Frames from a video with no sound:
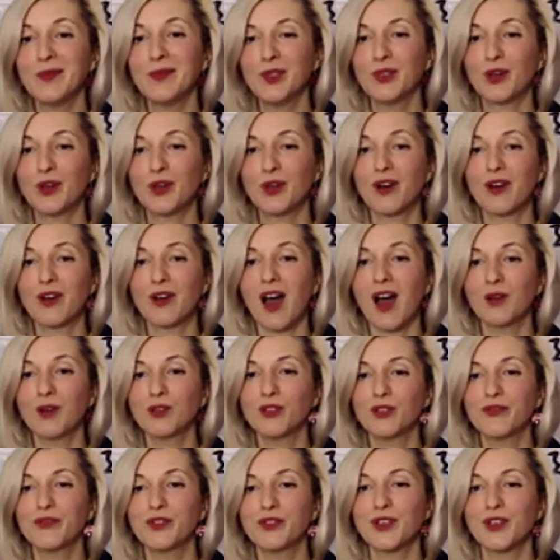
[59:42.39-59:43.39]
You're
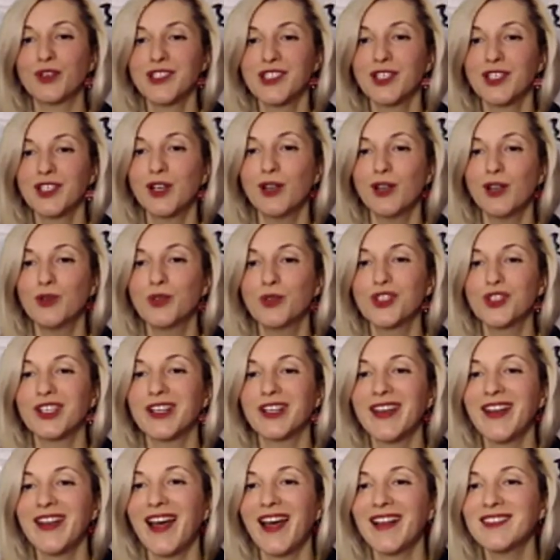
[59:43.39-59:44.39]
out of your
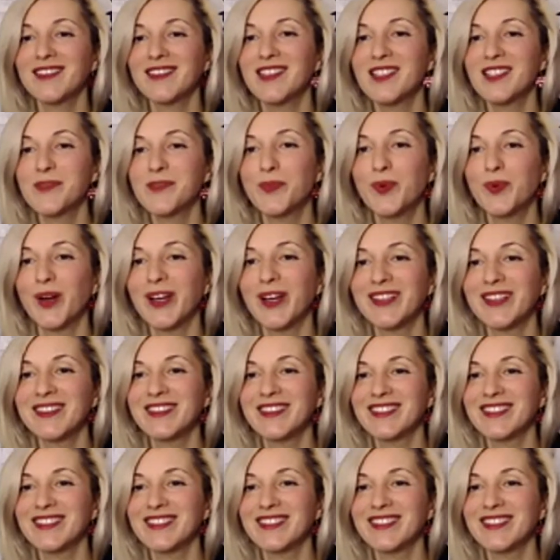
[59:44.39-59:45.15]
seclusion at this point,